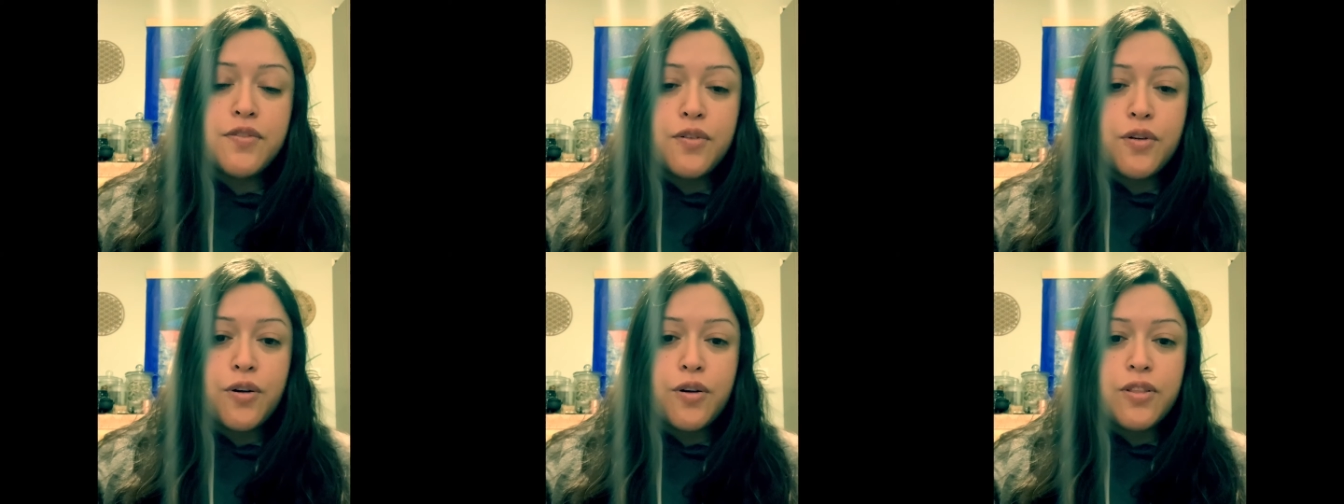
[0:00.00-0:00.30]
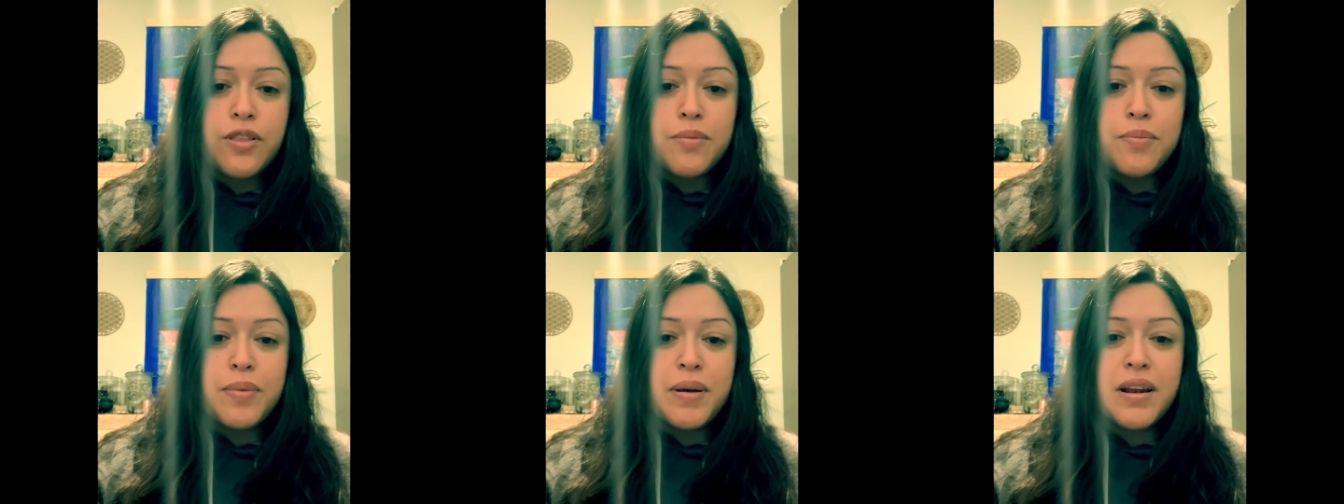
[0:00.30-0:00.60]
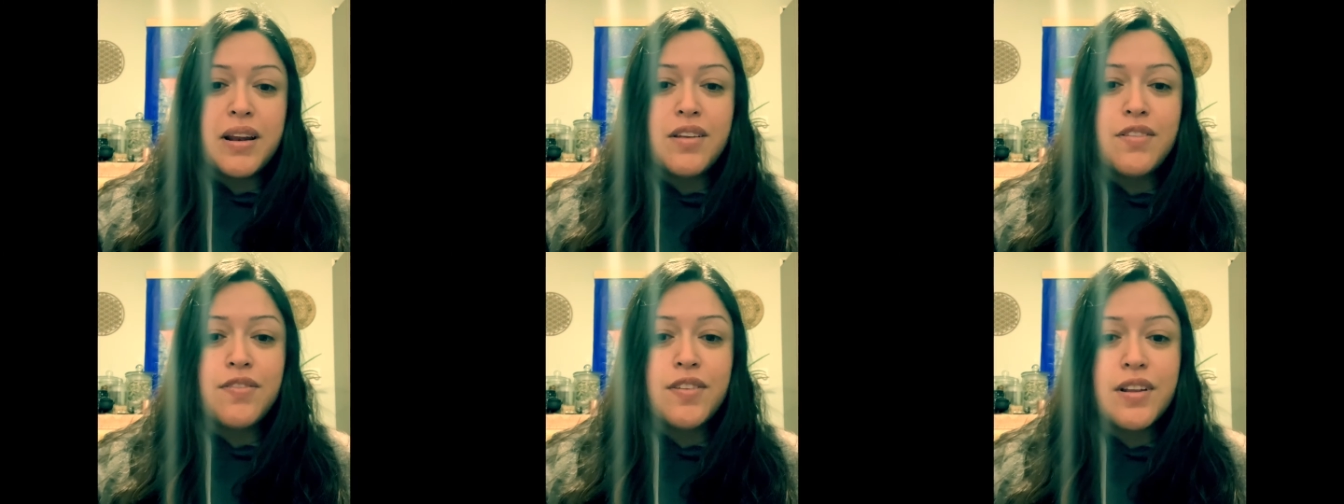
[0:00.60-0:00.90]
for the
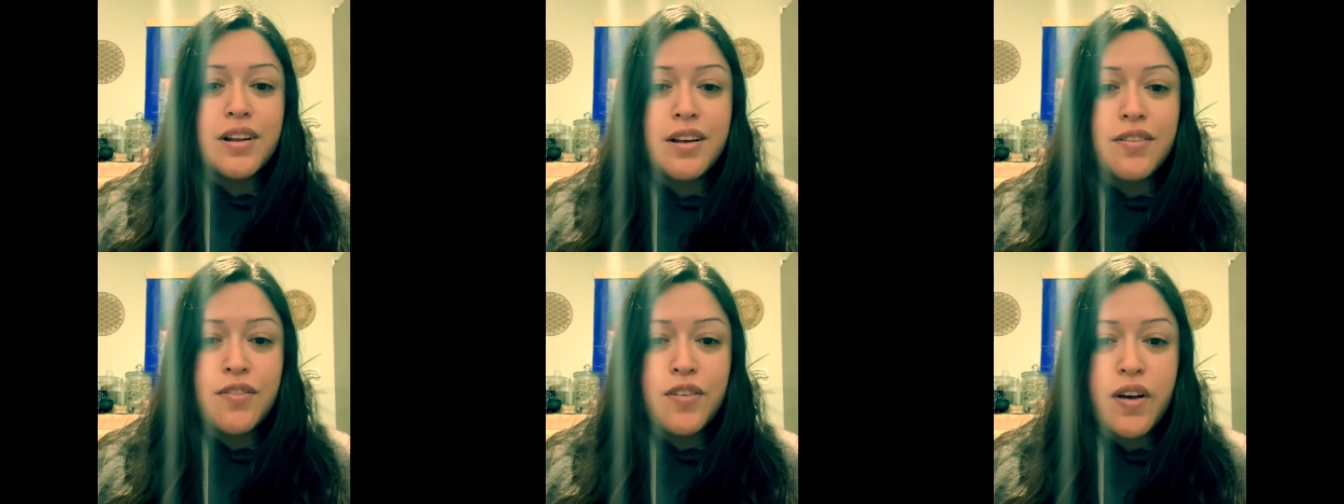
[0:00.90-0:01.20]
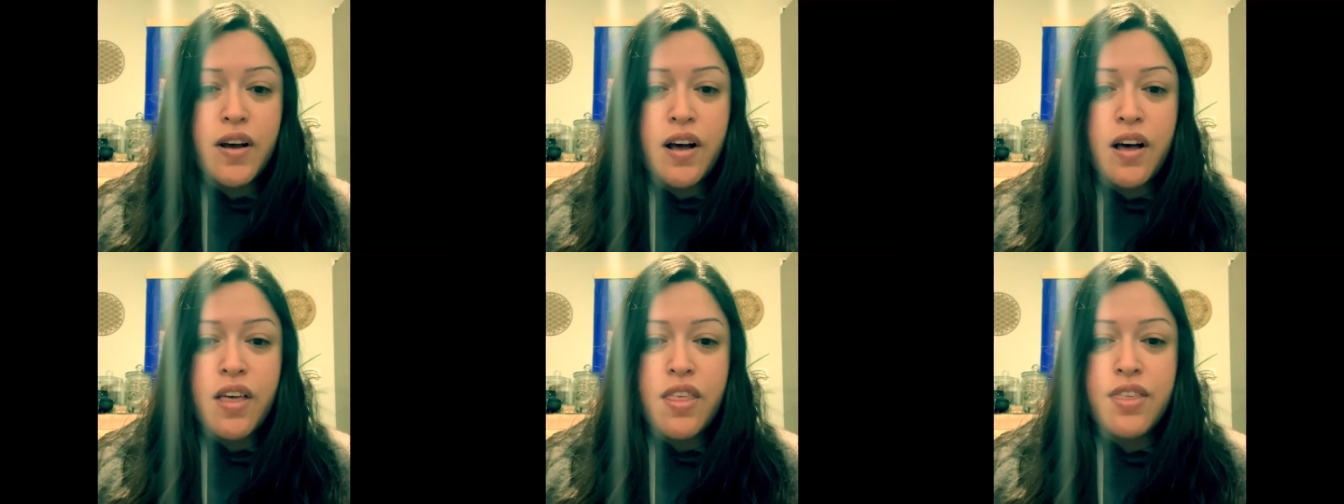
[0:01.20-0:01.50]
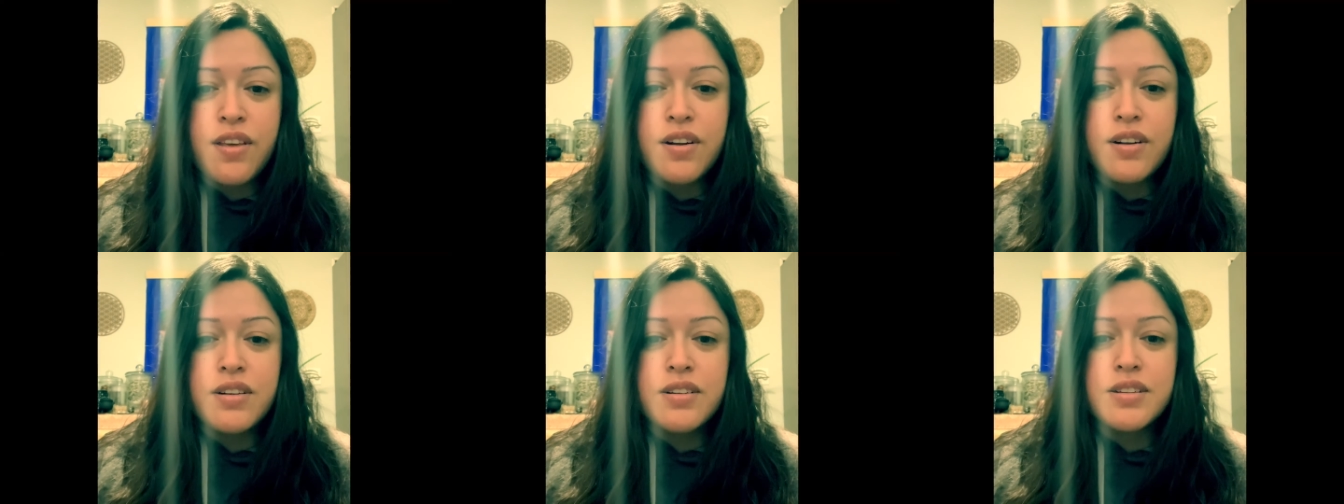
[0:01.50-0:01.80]
benefit of
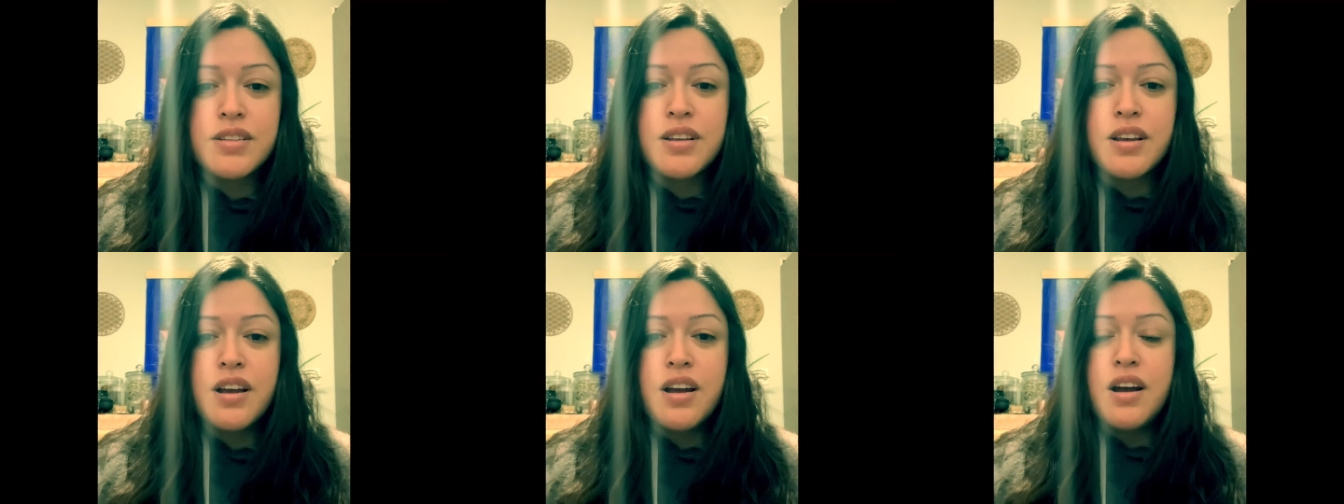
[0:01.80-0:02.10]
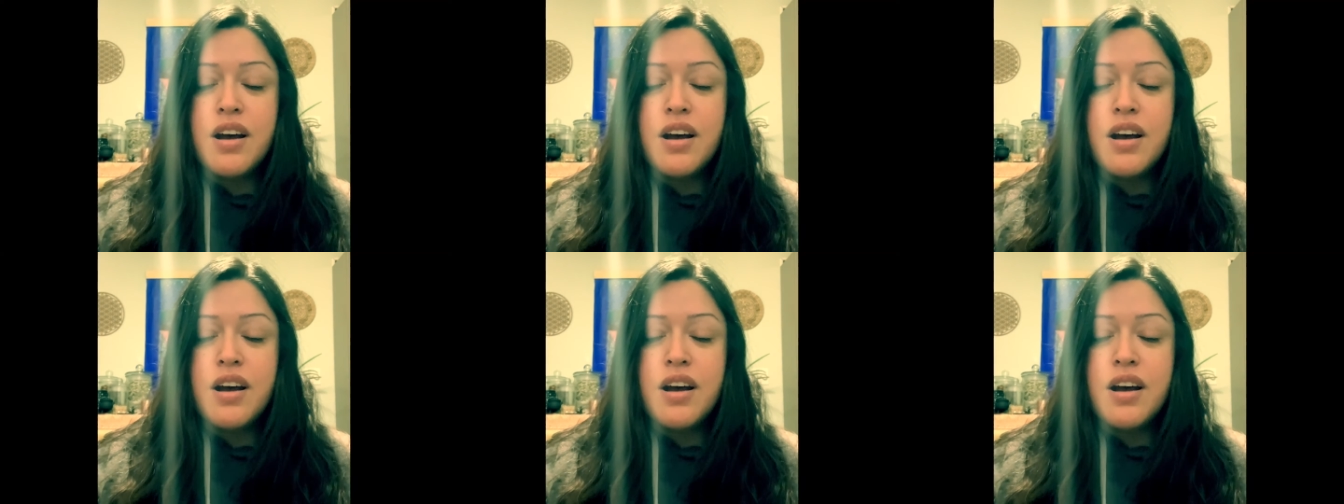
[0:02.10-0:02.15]
others